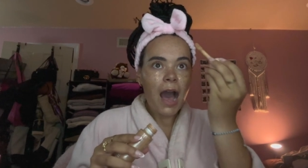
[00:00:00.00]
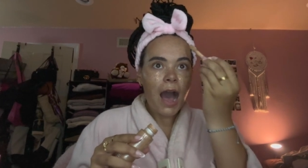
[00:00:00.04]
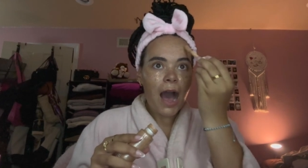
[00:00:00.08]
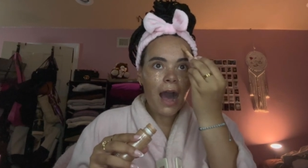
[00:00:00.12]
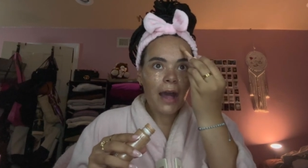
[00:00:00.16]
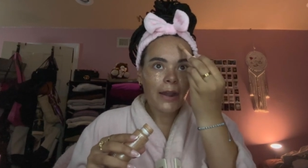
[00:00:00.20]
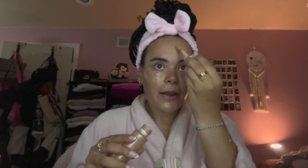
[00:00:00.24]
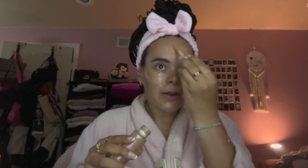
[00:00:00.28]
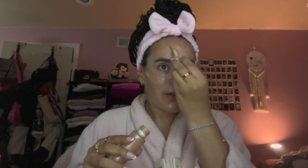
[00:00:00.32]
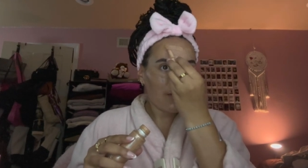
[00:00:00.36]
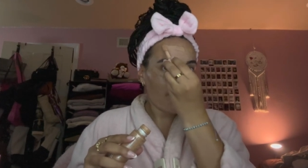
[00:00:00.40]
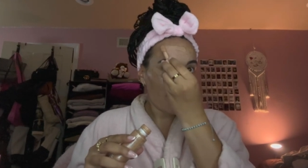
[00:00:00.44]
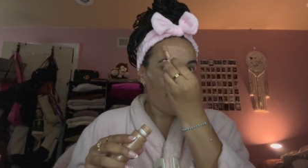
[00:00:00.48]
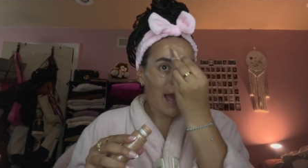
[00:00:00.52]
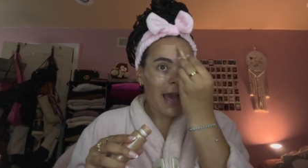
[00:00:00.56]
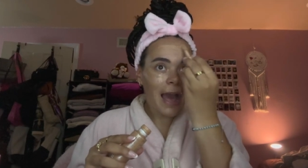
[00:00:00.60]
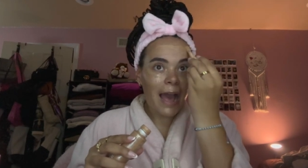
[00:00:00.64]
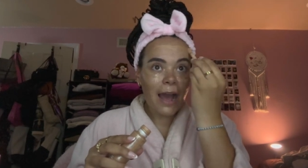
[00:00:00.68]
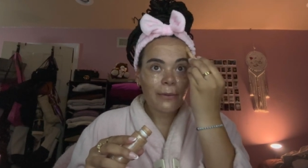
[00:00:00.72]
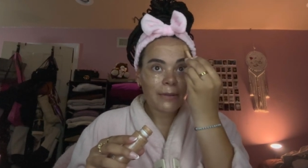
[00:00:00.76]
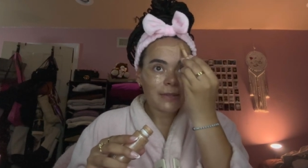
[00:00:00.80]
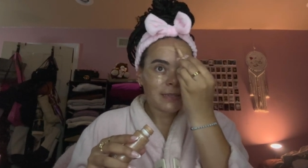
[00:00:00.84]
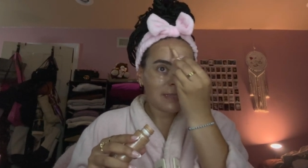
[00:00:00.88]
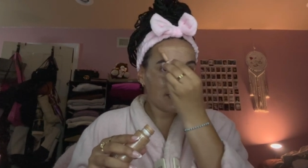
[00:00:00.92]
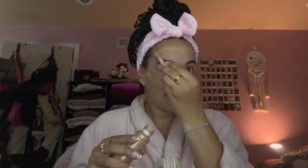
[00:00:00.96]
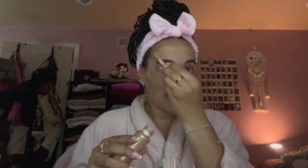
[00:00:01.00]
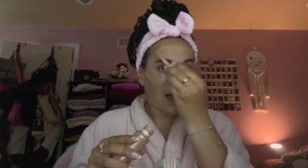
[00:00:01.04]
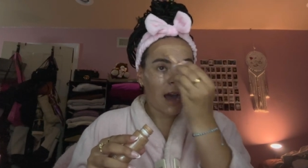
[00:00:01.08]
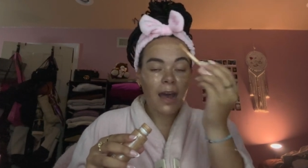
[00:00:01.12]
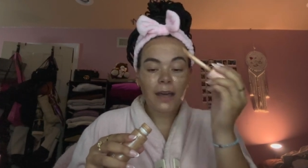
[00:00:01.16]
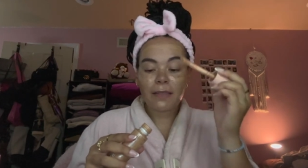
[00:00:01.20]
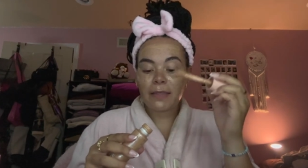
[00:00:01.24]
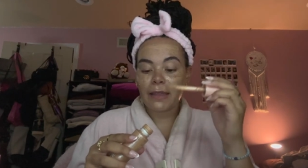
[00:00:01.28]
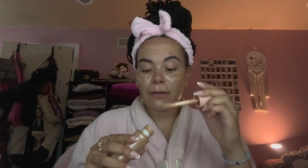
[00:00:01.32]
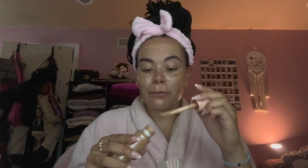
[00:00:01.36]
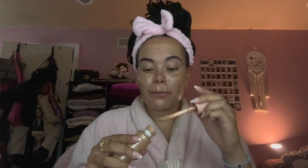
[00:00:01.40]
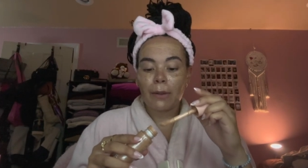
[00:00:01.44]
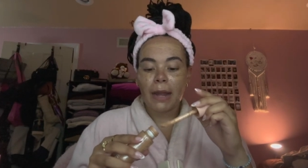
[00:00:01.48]
I don't know how it's
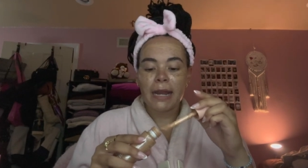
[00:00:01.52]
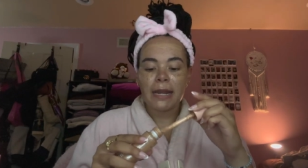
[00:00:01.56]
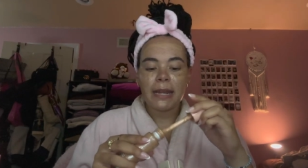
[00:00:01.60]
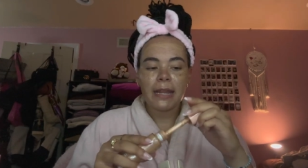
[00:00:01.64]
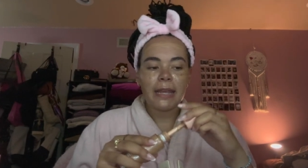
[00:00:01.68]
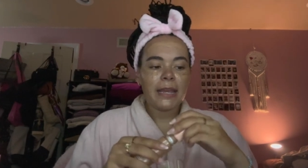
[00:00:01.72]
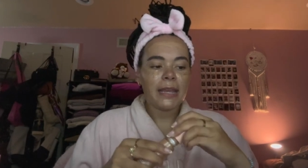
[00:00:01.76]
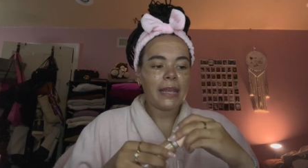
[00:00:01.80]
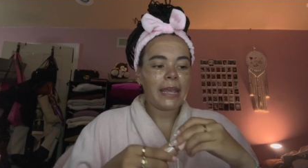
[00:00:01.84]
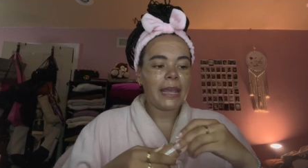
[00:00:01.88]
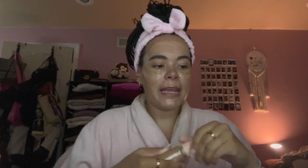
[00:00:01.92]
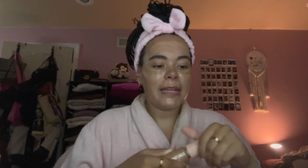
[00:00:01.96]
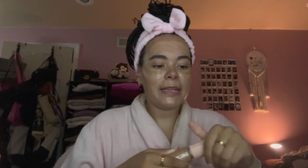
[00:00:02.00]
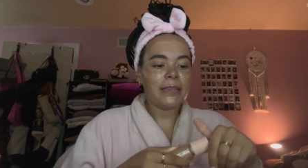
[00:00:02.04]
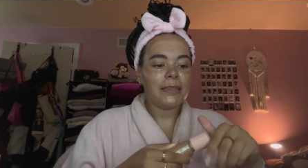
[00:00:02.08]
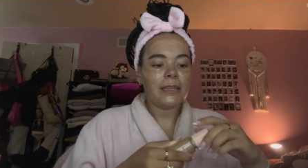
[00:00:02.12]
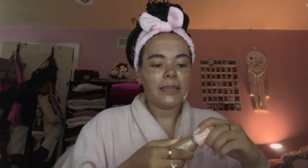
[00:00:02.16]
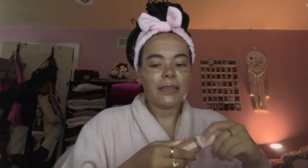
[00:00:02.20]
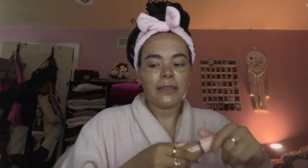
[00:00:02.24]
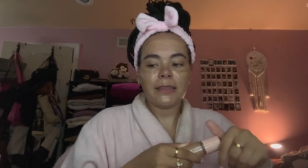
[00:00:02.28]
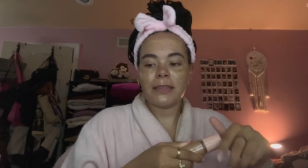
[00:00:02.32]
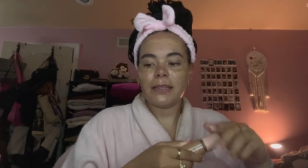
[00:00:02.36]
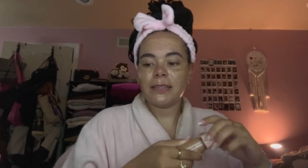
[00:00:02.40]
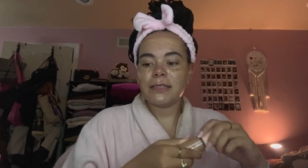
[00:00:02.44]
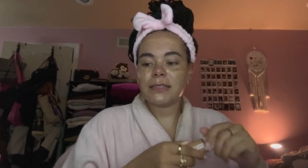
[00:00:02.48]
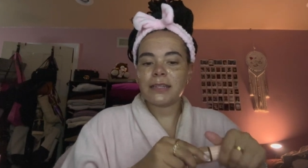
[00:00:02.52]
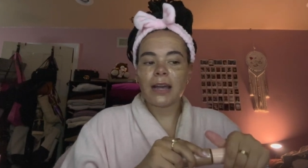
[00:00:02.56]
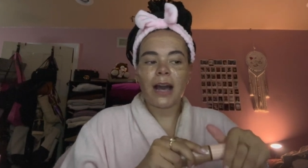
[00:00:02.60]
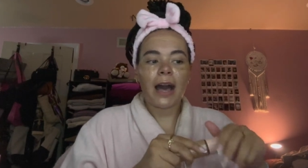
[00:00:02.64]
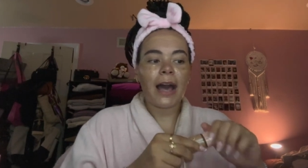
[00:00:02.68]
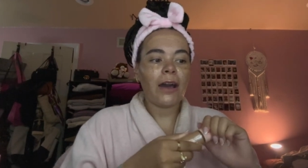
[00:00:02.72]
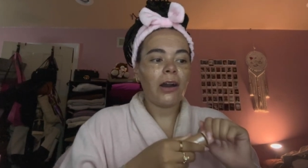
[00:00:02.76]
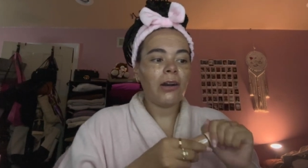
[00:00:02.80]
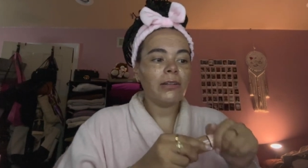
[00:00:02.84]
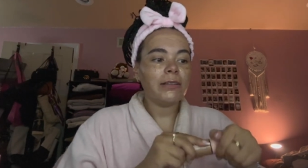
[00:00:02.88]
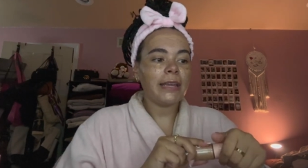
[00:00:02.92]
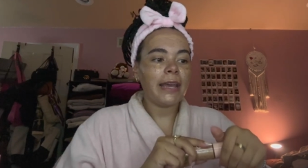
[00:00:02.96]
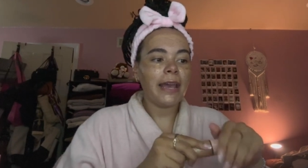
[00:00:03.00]
not like raining. It the sky
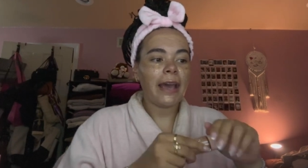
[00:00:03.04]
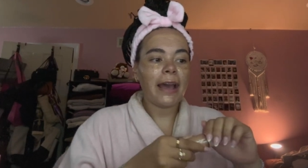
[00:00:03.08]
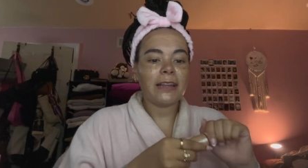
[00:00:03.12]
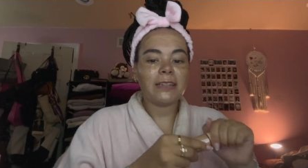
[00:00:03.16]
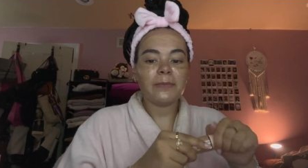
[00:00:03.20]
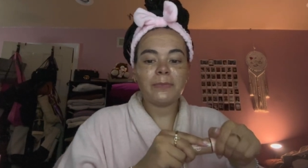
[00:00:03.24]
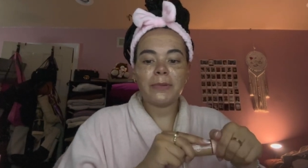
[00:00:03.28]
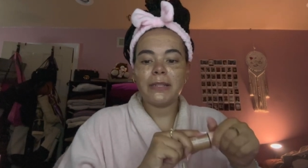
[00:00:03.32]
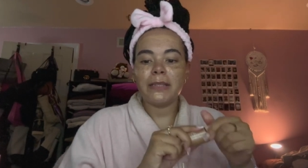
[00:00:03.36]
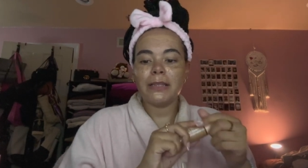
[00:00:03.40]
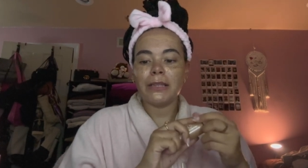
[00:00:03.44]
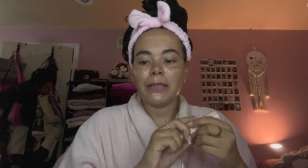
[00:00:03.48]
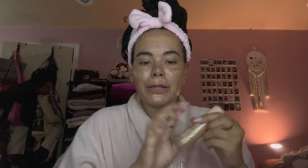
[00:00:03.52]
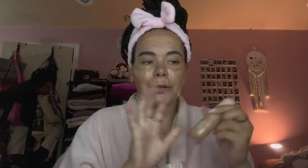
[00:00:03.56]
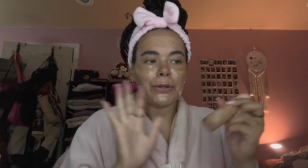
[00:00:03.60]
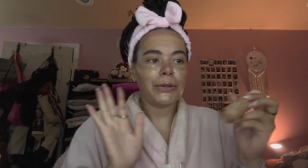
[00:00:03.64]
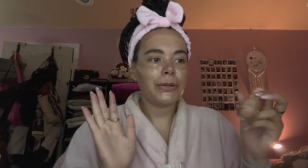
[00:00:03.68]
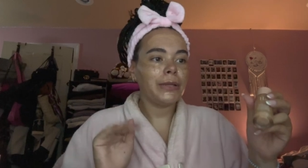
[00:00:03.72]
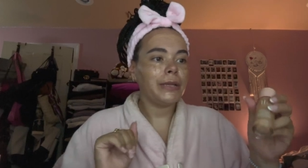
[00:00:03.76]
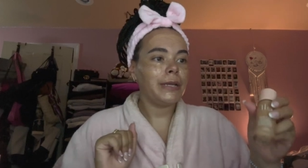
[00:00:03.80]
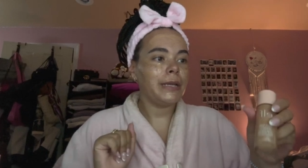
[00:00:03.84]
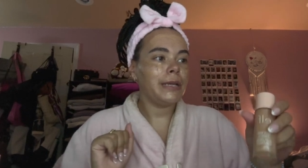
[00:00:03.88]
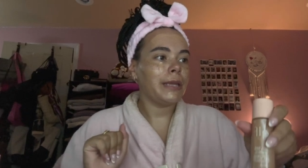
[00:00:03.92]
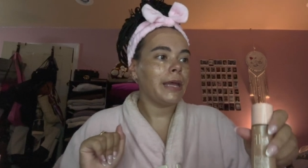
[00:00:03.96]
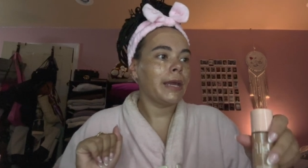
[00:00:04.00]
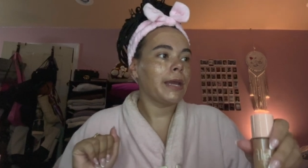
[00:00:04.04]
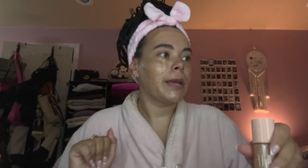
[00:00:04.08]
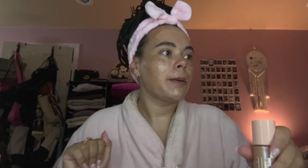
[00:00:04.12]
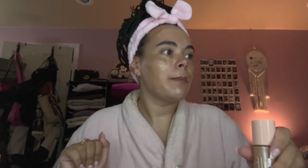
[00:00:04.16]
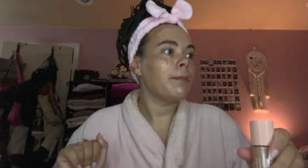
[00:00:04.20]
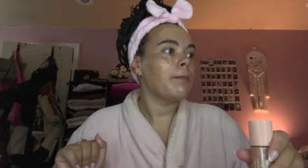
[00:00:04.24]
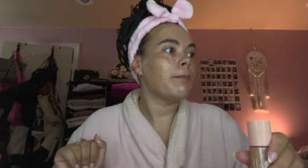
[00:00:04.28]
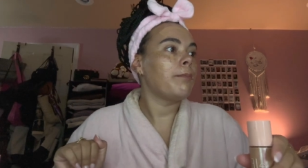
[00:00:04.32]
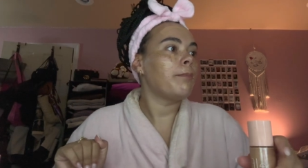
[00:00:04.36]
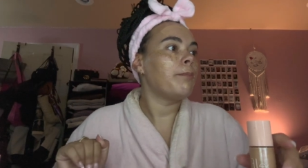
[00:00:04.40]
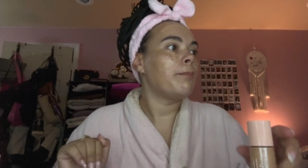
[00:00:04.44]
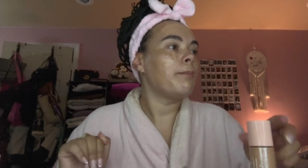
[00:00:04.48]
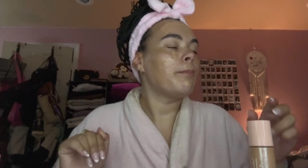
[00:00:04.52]
all day has been literally like
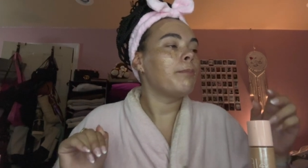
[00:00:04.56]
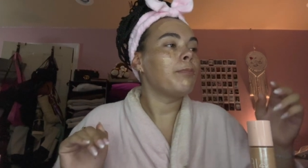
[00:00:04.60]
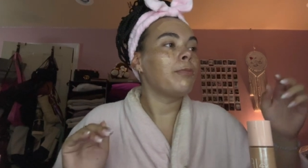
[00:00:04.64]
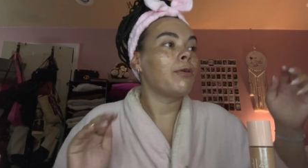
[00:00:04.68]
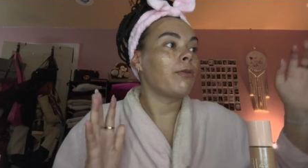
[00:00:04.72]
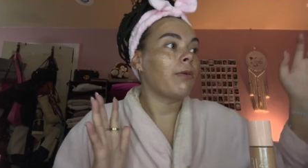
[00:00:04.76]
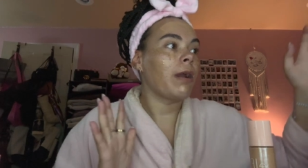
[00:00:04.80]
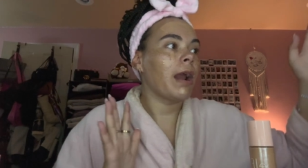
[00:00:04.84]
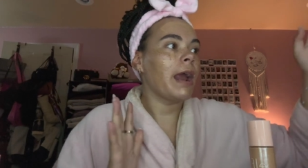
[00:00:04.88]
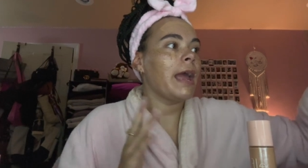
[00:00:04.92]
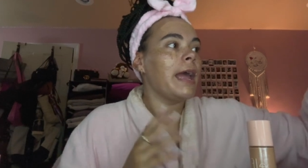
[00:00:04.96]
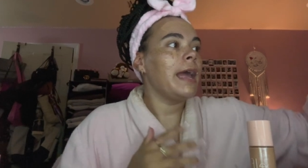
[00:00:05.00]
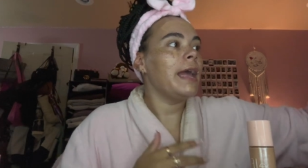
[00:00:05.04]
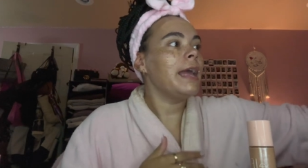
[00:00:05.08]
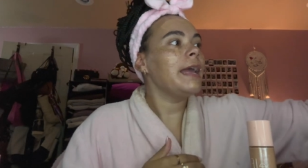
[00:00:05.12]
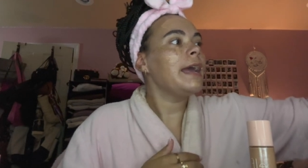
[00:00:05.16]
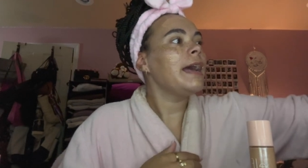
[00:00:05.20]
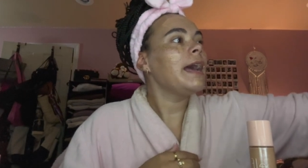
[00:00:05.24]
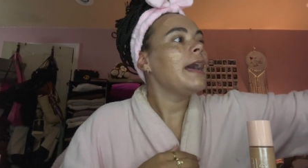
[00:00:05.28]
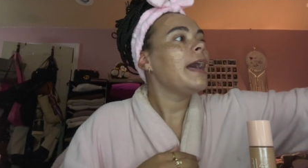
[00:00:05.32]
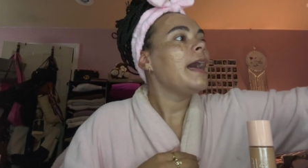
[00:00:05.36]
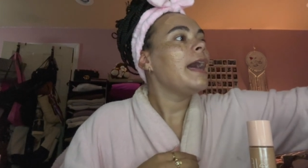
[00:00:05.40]
gray.